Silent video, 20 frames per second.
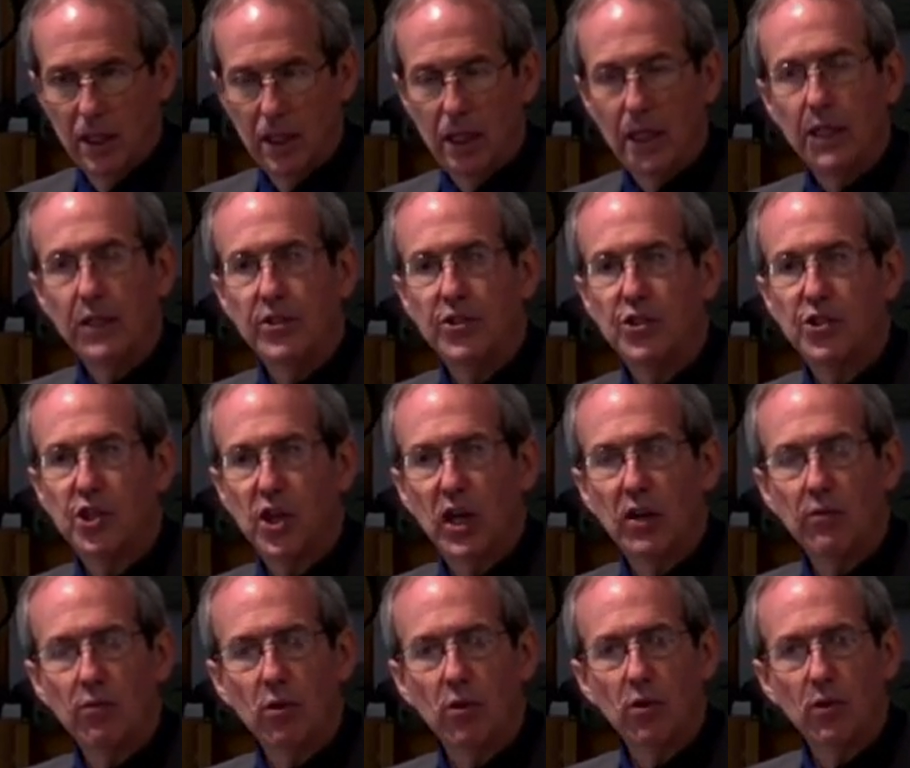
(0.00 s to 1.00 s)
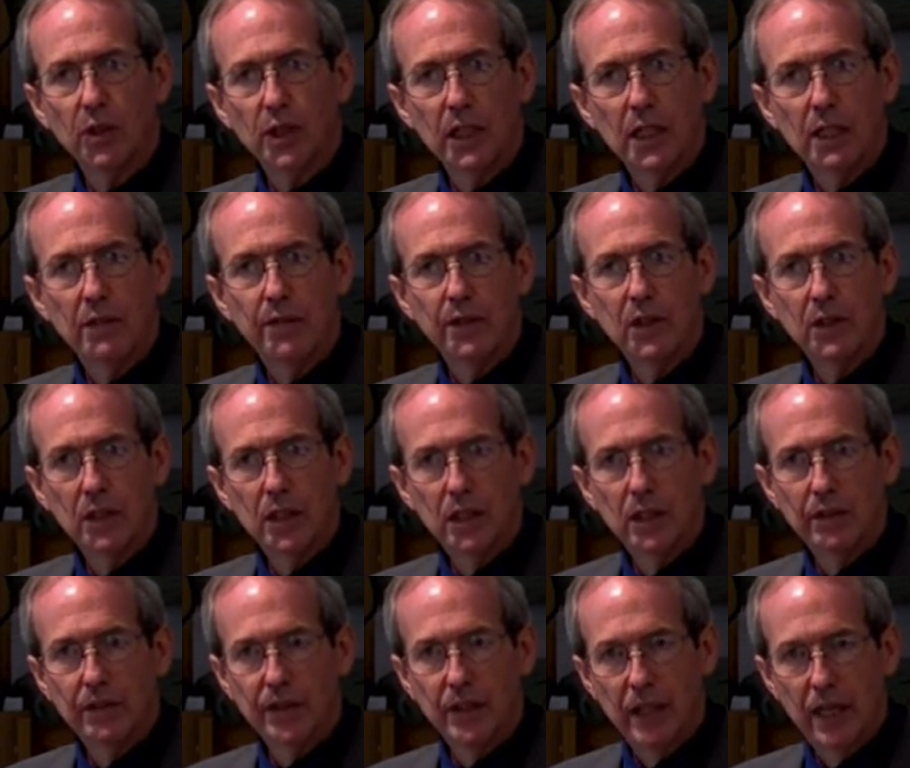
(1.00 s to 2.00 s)
In general, even
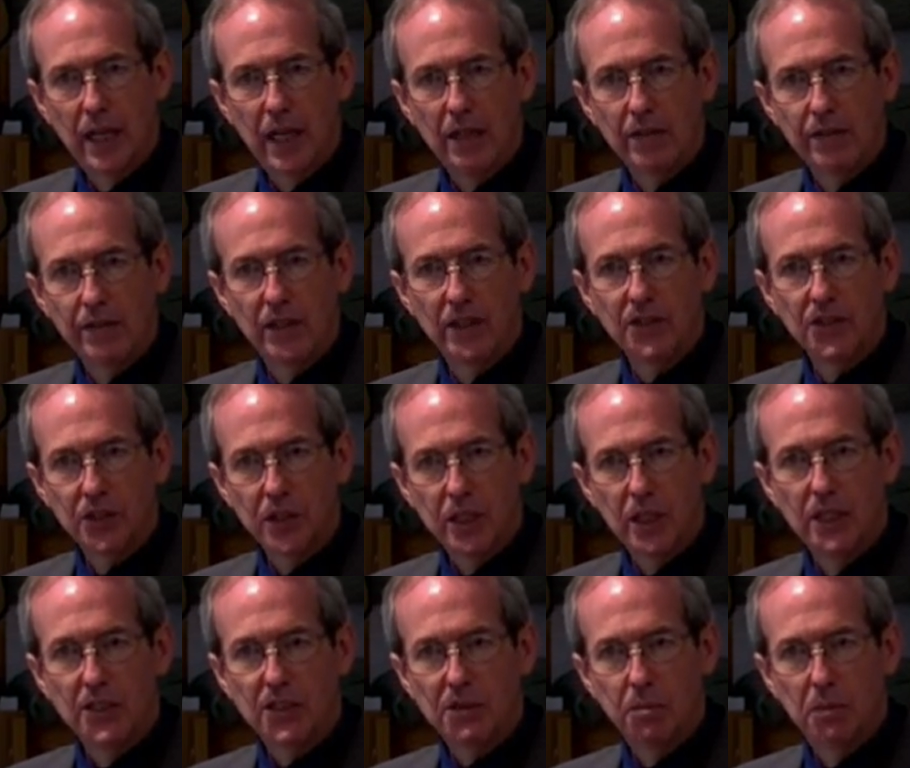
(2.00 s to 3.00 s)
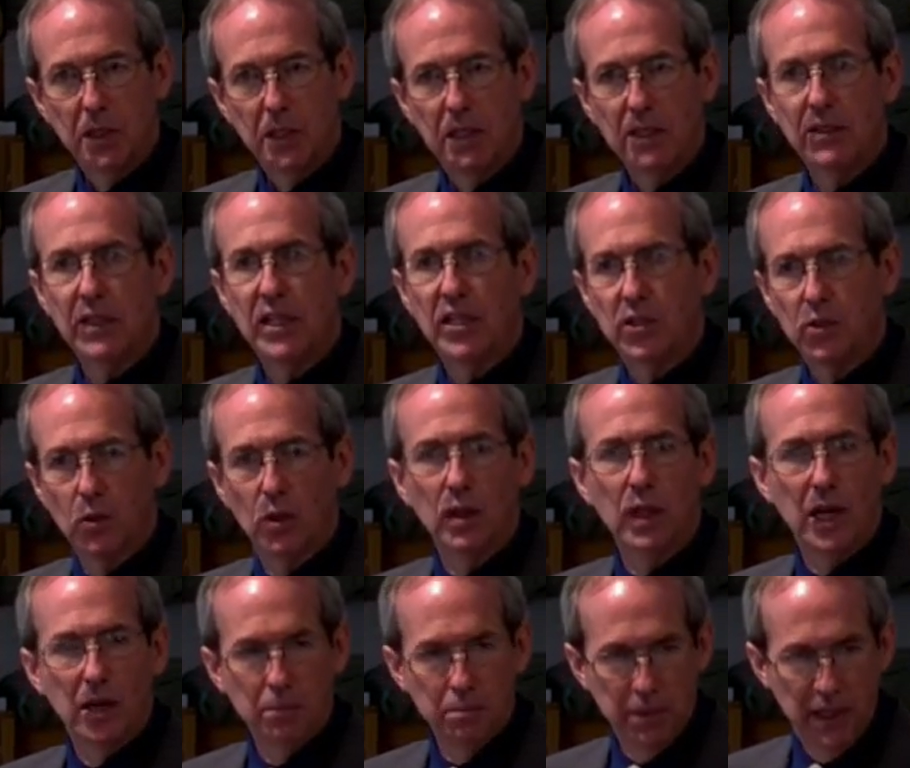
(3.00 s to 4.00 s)
if an Adventist eats meat, they do a
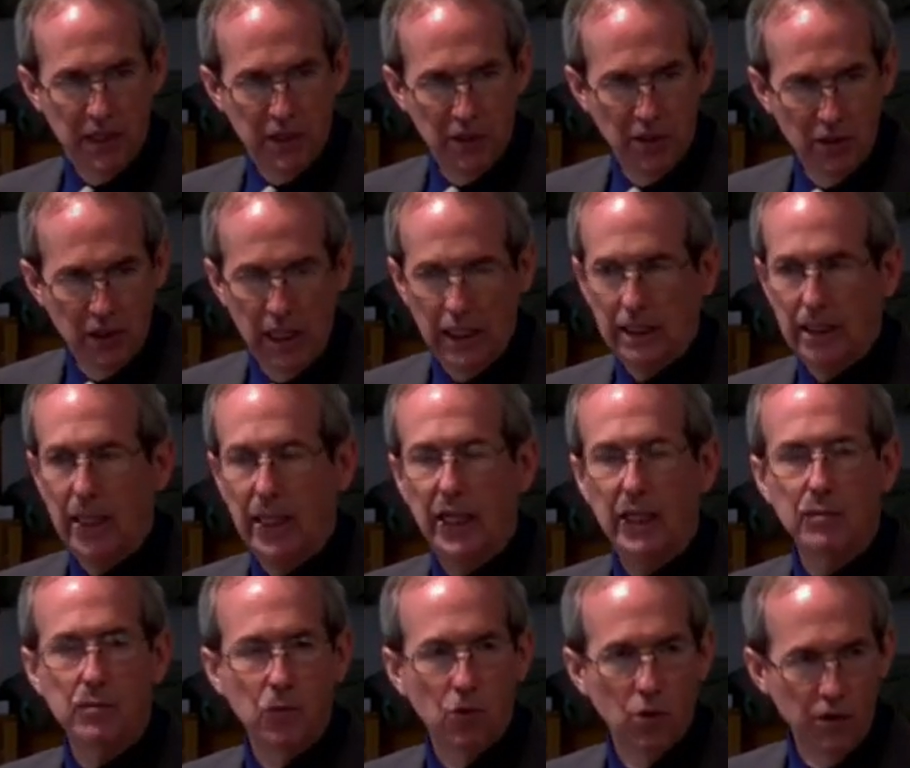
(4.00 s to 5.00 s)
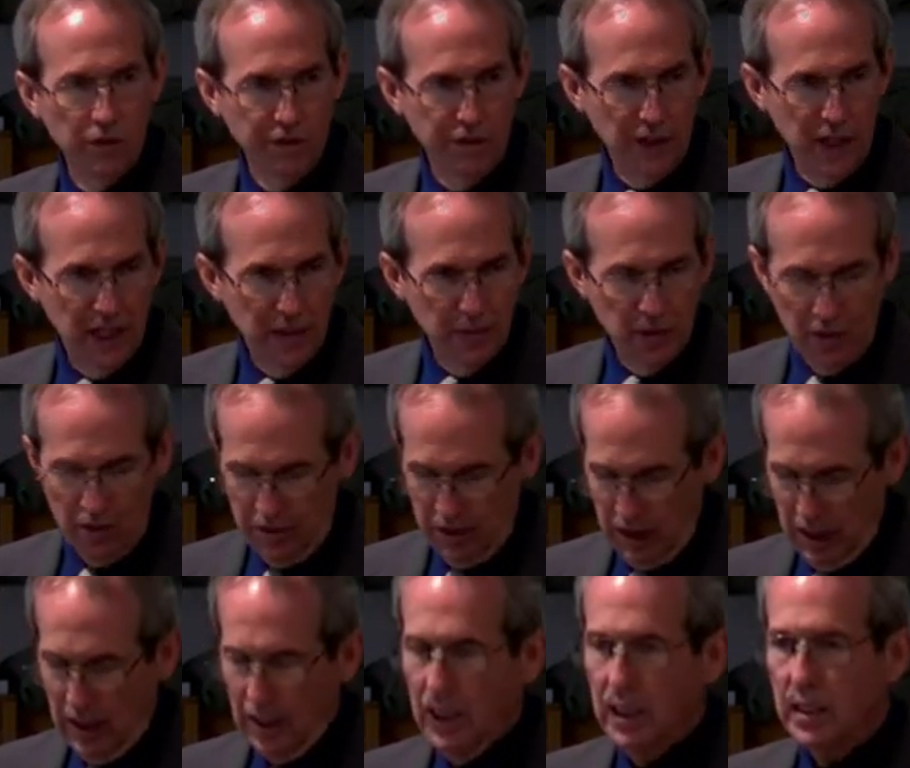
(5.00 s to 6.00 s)
lot better at getting more fiber
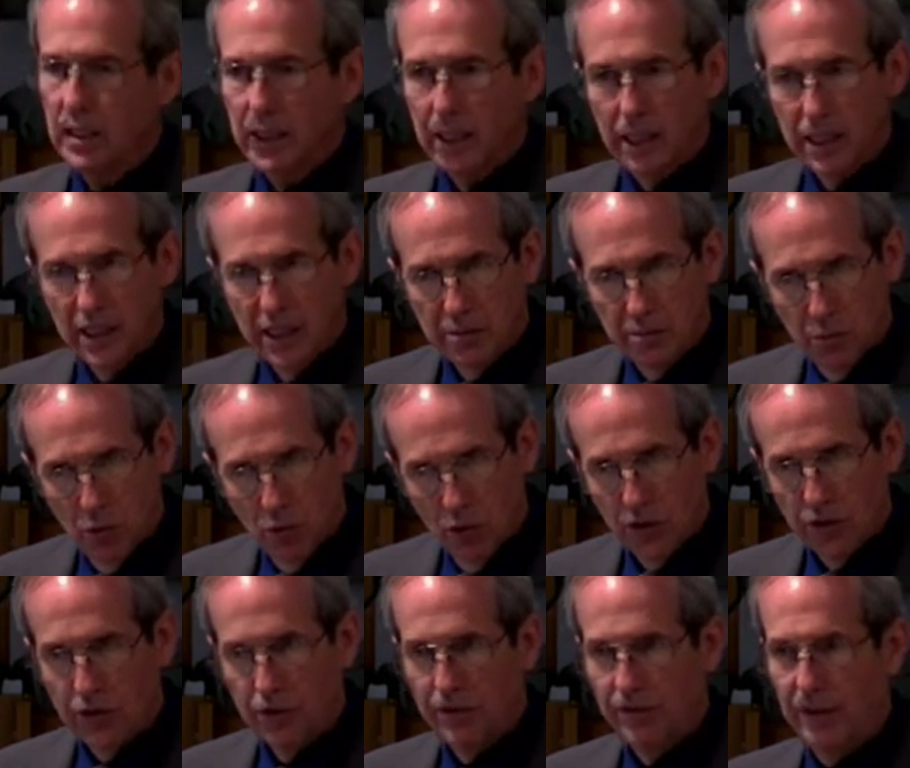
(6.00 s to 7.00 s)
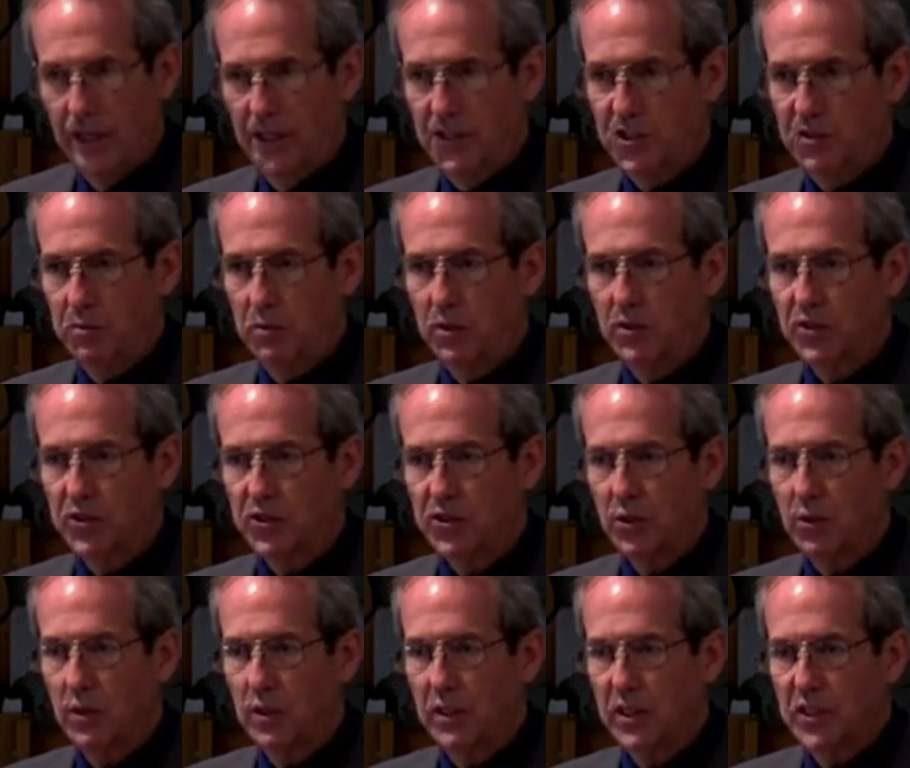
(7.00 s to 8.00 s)
they eat more of their vegetables, so
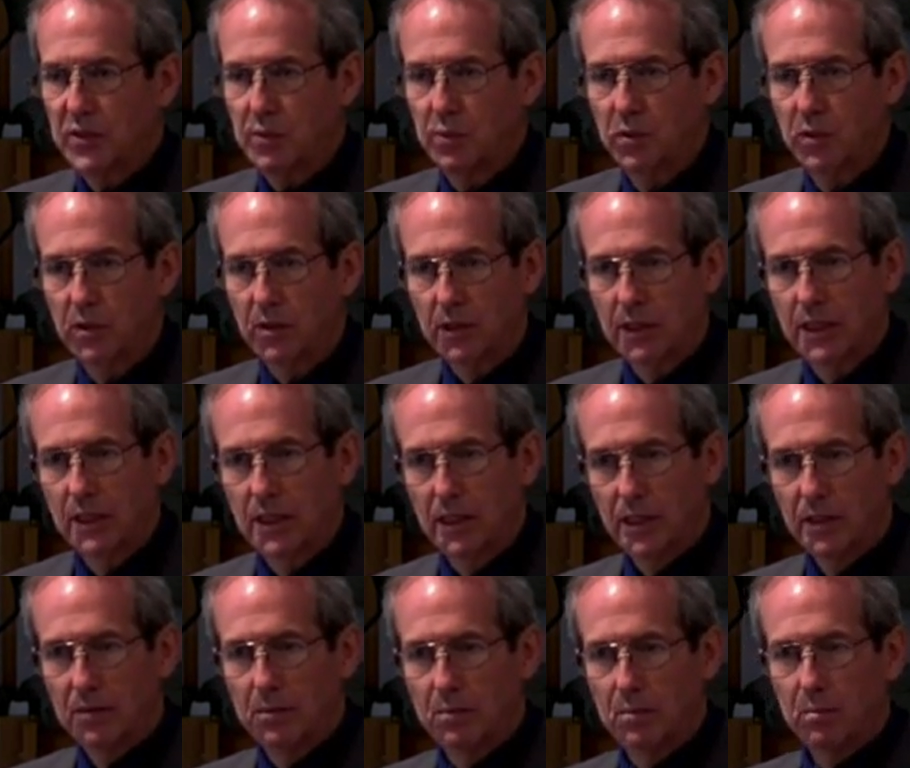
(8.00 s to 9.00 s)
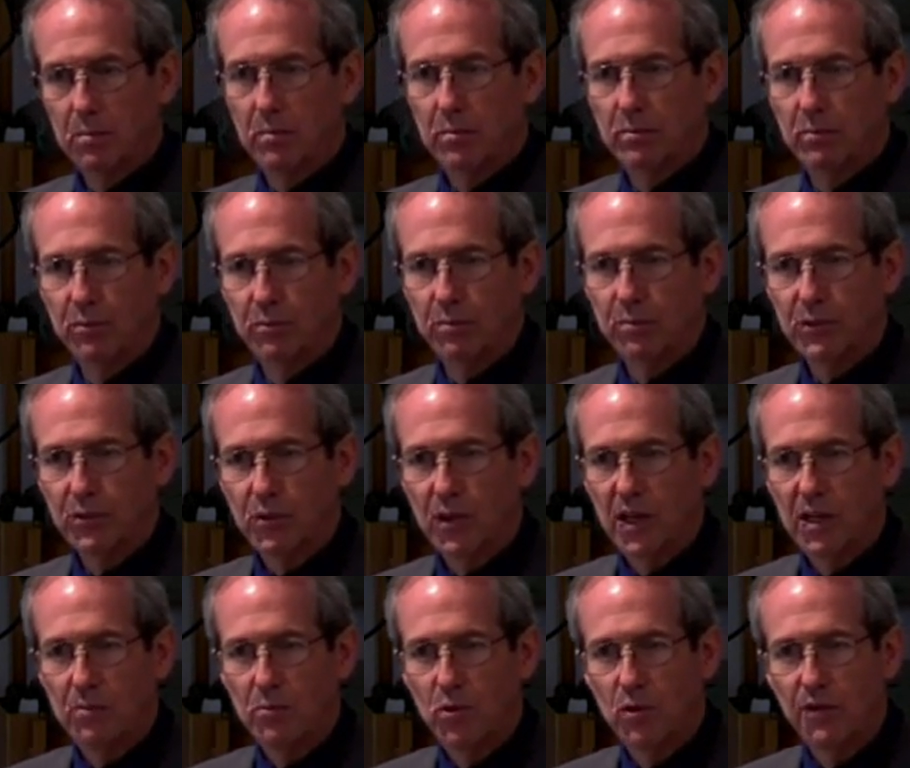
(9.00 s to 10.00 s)
at least we're trying to
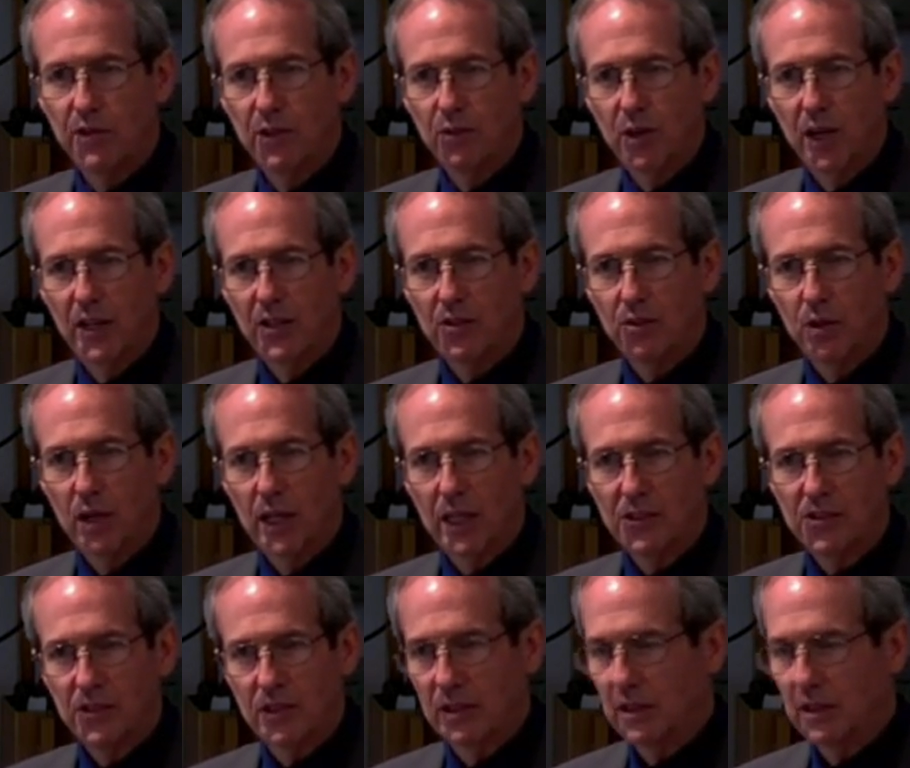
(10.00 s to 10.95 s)
move in the right direction.